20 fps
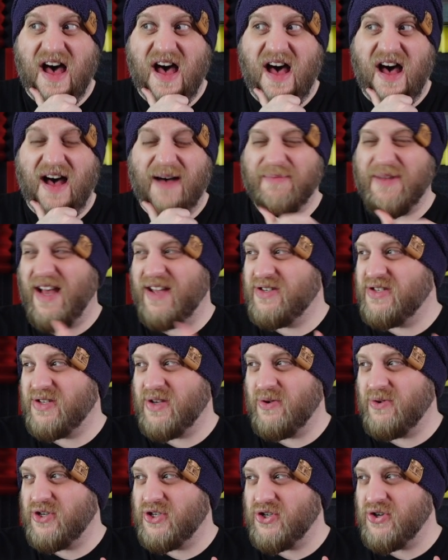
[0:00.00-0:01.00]
I'm not
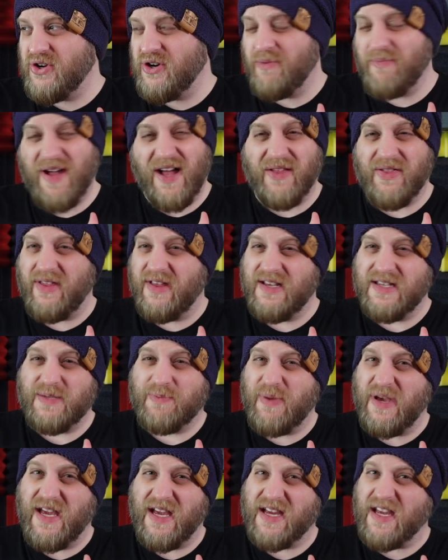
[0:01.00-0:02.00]
so sure about this
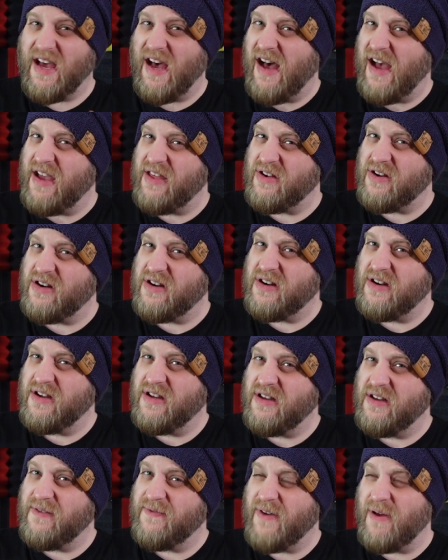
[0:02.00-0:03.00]
pick either,
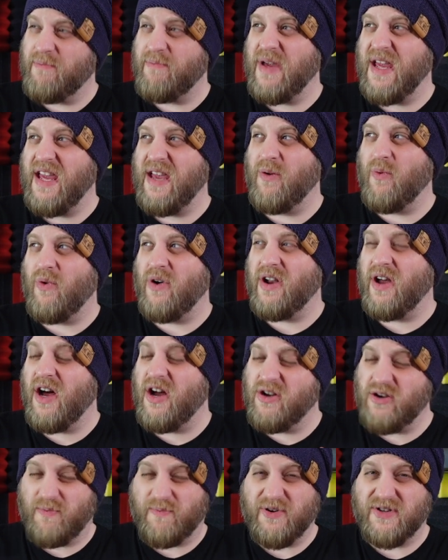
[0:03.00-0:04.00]
if I'm being
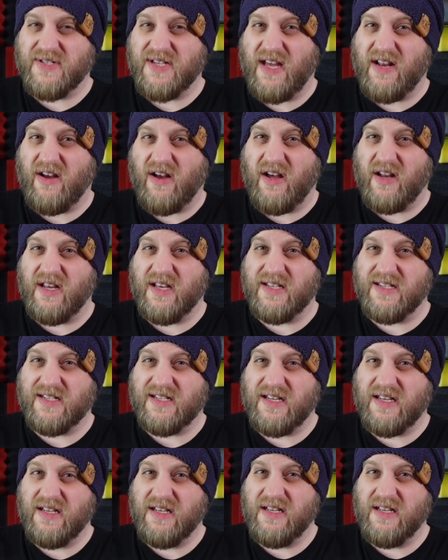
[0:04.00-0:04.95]
100% honest.